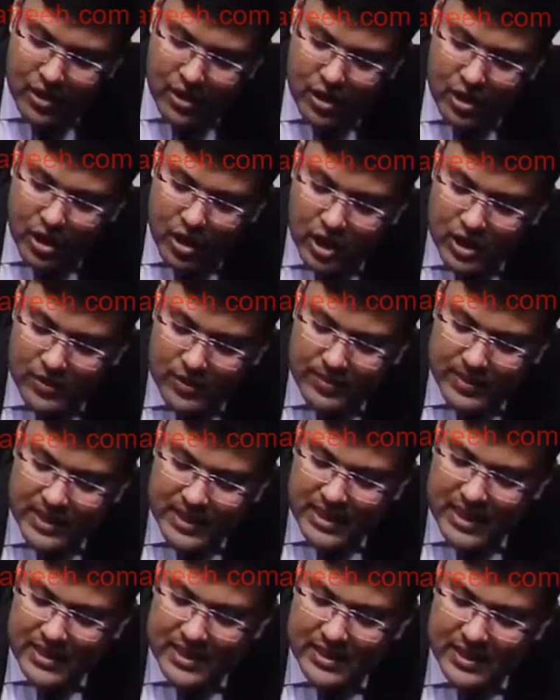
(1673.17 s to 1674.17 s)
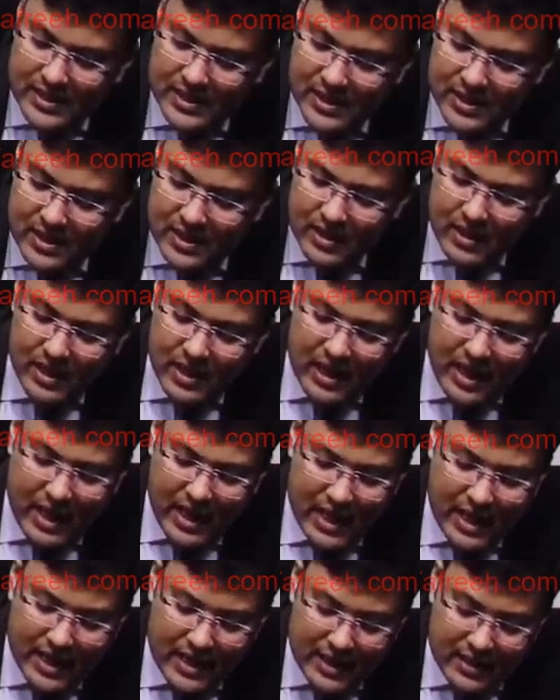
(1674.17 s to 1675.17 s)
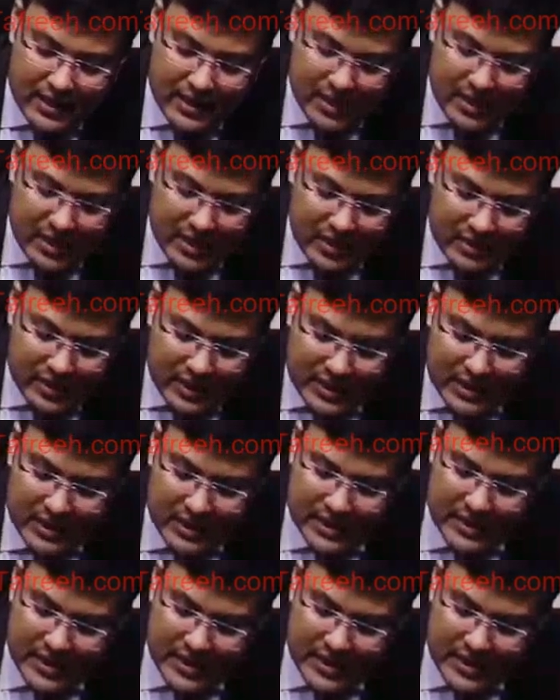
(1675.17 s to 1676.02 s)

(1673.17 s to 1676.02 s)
hospitalization, and that is